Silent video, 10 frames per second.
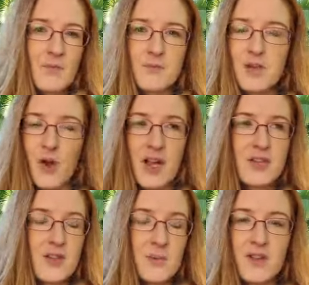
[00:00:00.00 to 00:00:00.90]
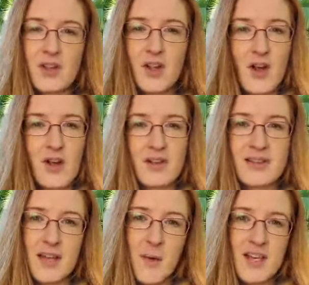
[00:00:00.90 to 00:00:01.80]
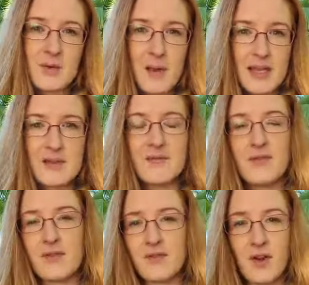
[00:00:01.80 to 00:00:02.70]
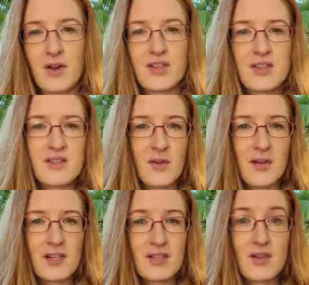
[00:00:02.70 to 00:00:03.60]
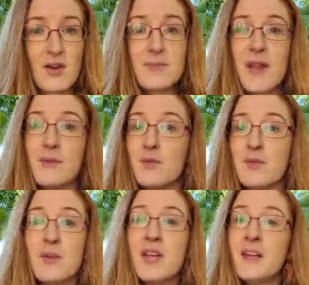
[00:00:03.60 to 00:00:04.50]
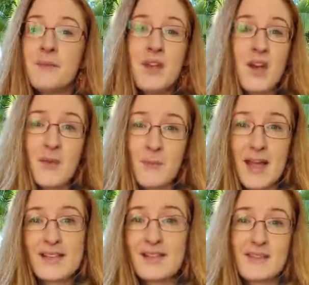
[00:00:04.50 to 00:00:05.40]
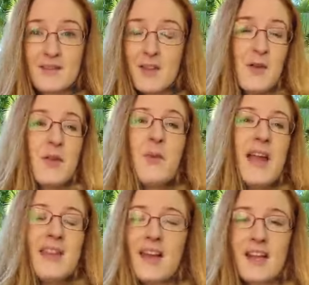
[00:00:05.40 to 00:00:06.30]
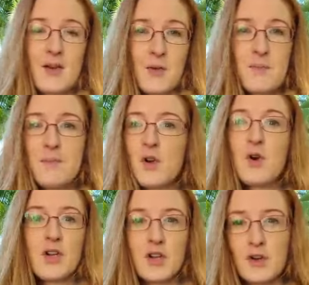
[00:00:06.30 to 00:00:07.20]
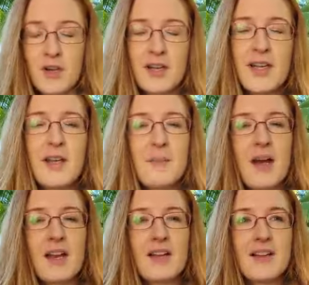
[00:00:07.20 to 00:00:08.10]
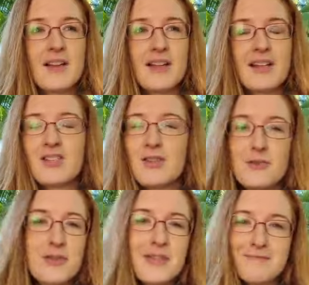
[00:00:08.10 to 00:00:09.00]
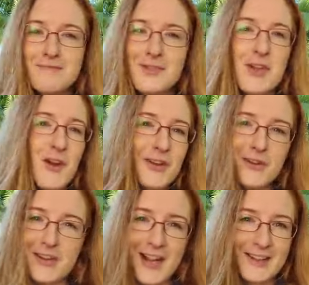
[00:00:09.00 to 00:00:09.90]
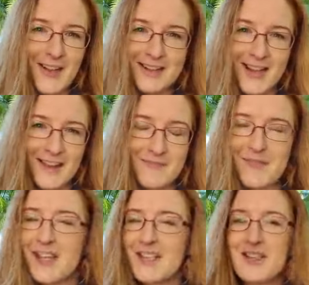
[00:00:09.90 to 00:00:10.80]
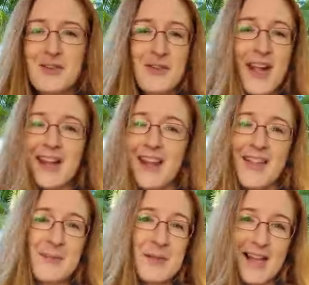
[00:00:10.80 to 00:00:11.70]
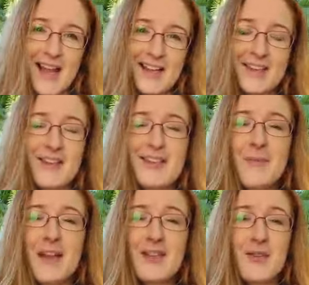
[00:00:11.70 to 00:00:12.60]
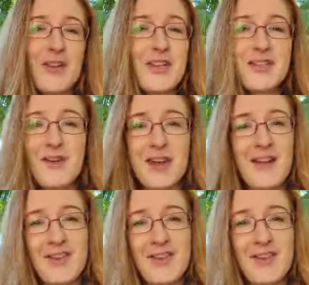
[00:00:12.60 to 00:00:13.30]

you know, I do them with the girls, and I might tweak them for the photo just so it shows people, you know, the way that it could look. But children don't create like that. They just create and they play. So just make sure that you don't have